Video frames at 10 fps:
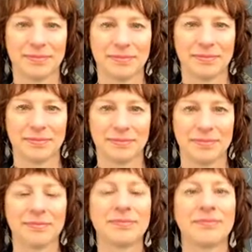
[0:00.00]

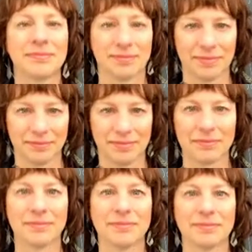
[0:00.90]

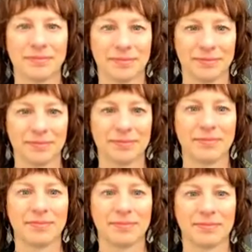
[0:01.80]

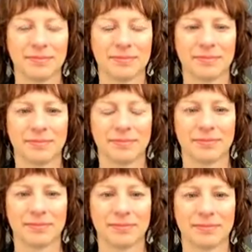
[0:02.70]

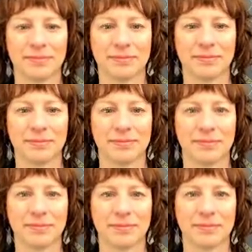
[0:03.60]

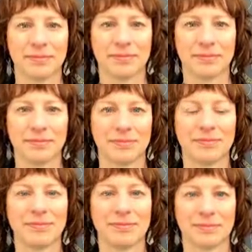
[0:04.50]

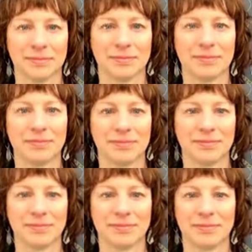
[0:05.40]

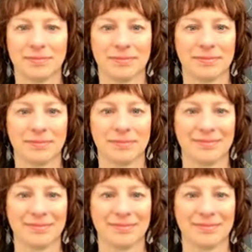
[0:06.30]
No words are spoken by the person on screen.